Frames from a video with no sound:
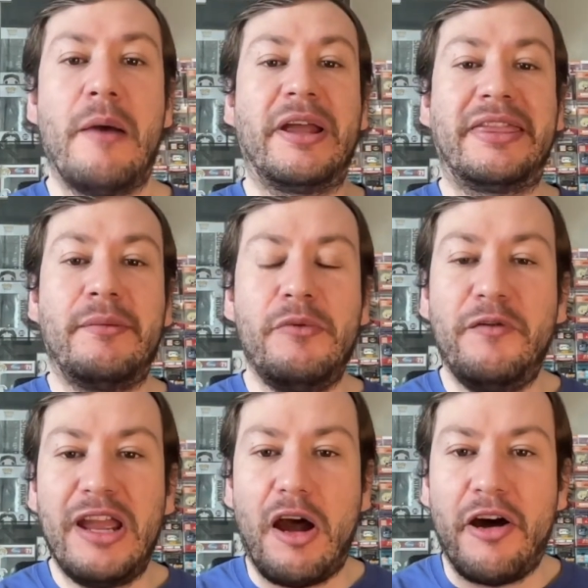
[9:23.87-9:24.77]
but the
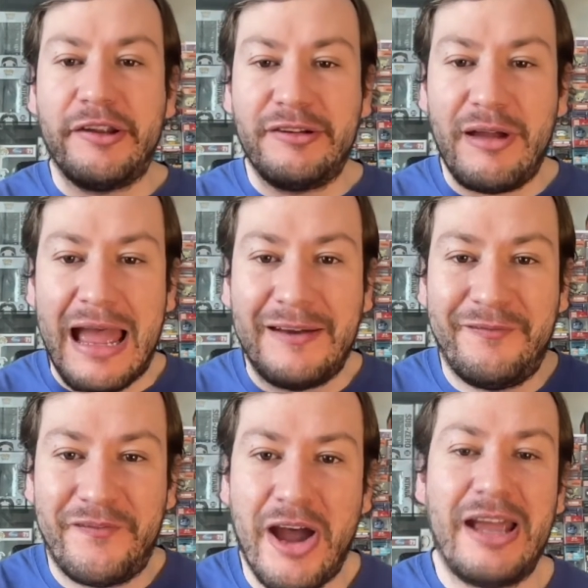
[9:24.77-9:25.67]
movie also had
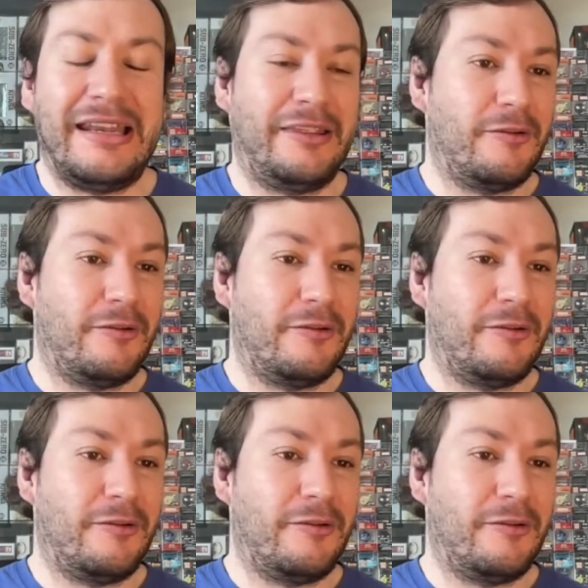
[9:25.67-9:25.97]
fun.